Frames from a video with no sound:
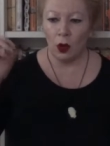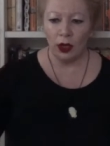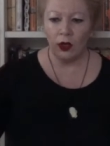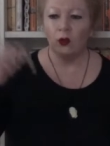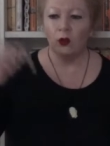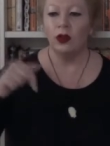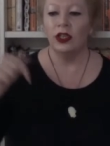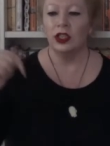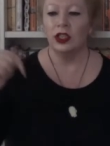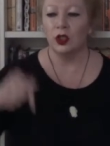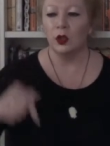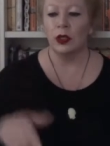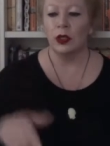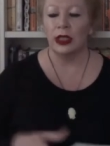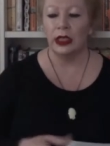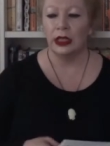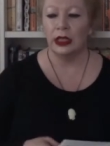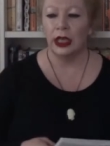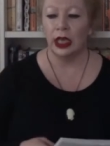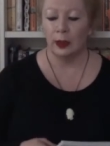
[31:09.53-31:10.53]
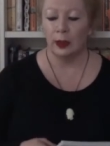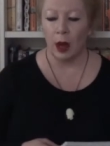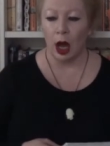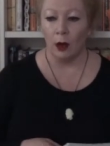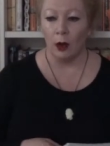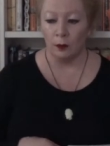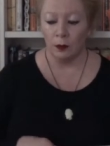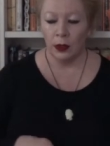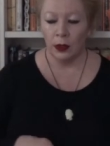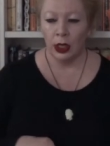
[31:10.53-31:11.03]
of the reasons we did the
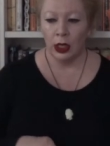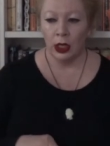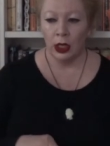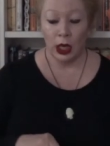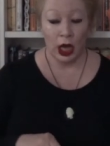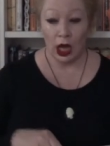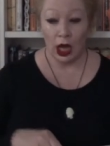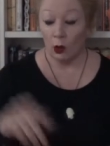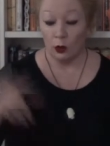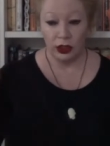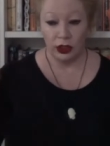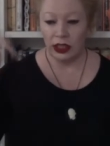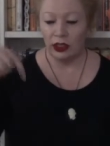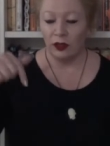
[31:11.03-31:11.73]
email, we did the